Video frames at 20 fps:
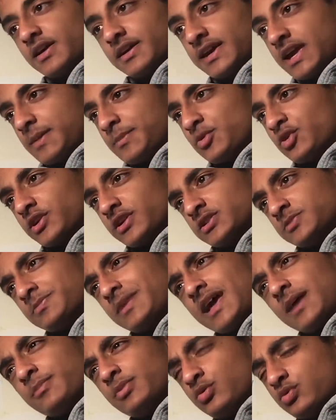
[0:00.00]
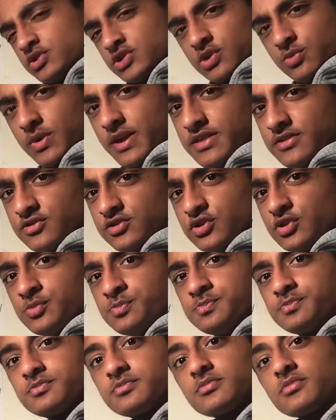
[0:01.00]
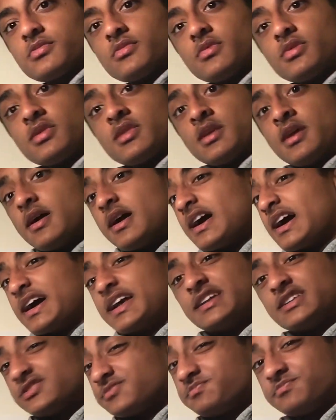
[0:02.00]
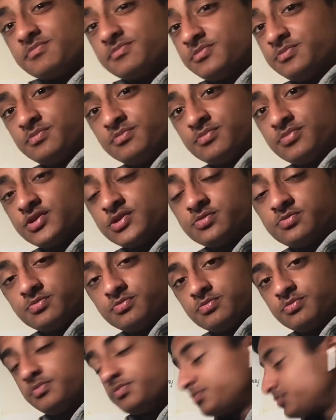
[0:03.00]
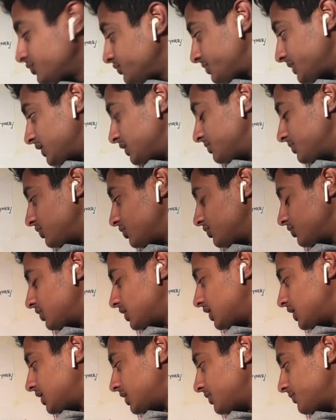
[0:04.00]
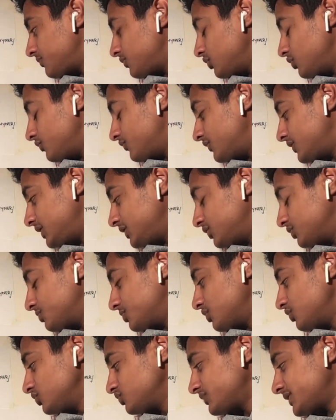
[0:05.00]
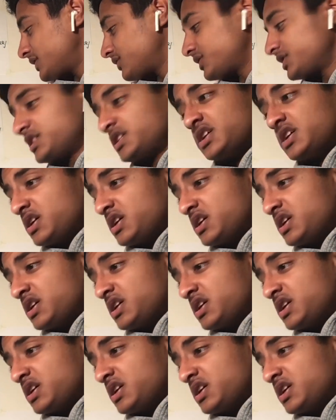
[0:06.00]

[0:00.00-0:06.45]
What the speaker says: Came on against Blackpool, which I went to, and spring debut, a few very good balls around,